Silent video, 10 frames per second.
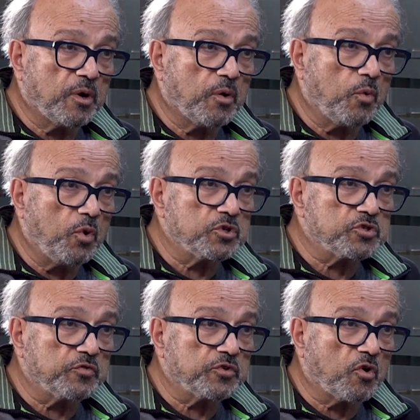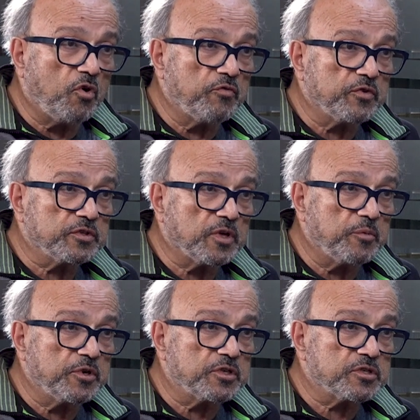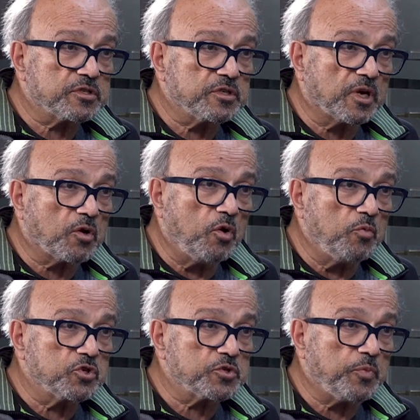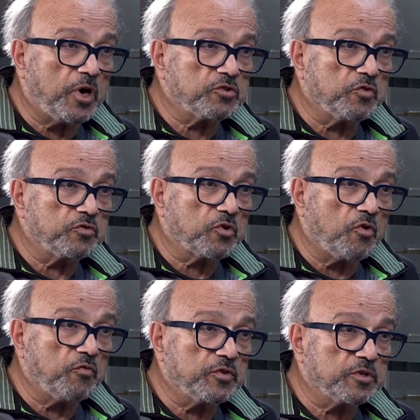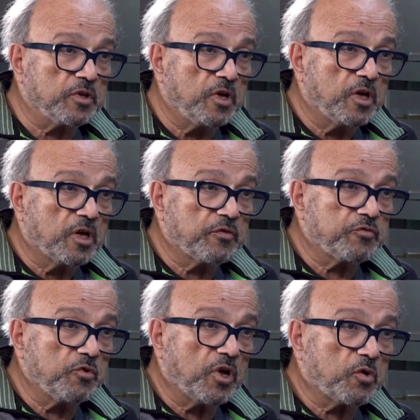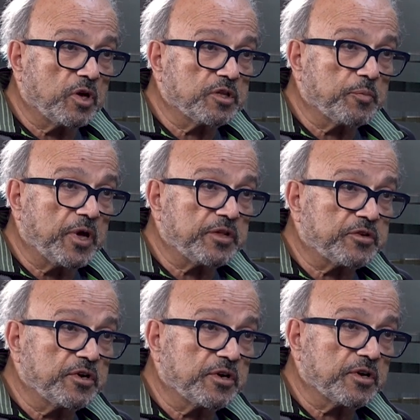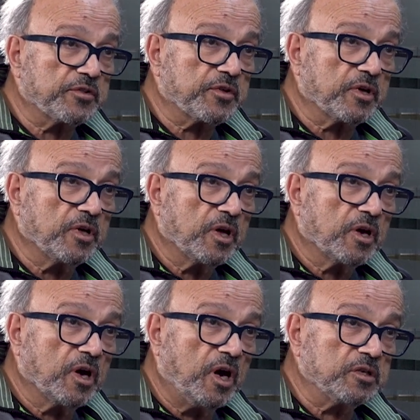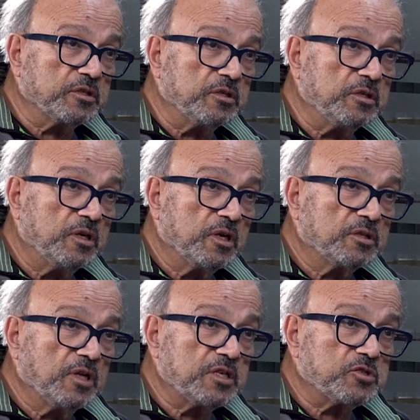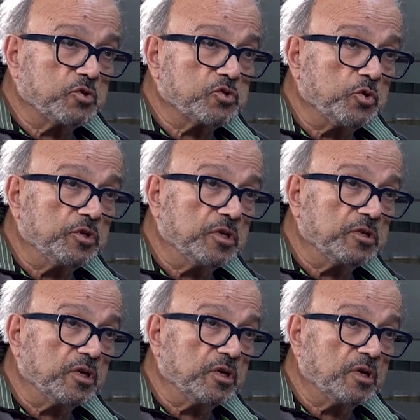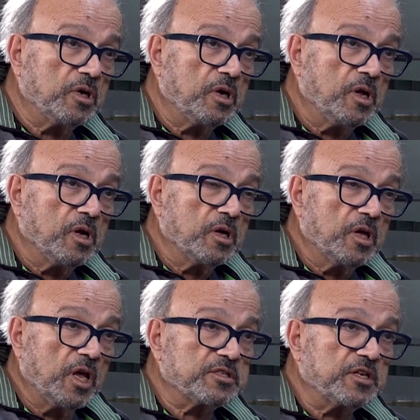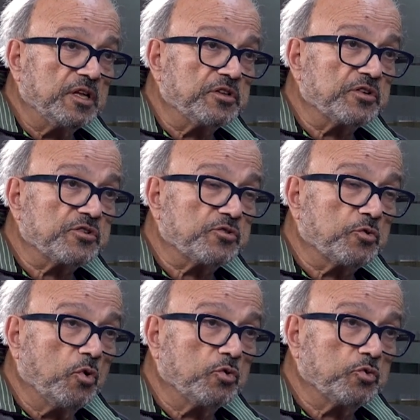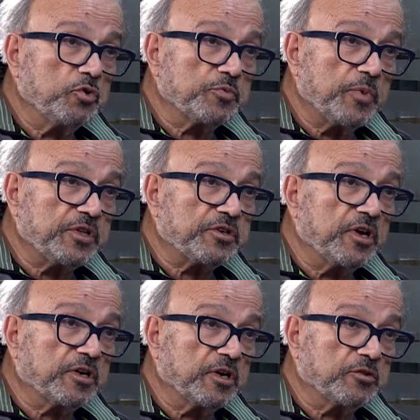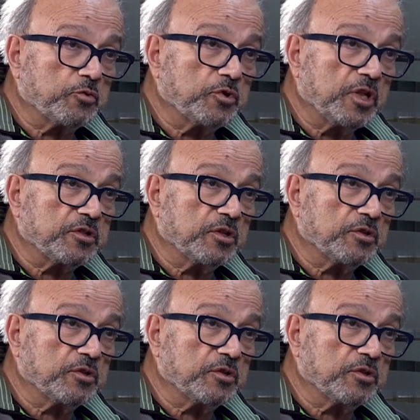walls of the convent. I mean, it's like almost part of the convent. If you look at the Patriarchate garden, that's also in the deal. He has an entrance to go to his Patriarchate through that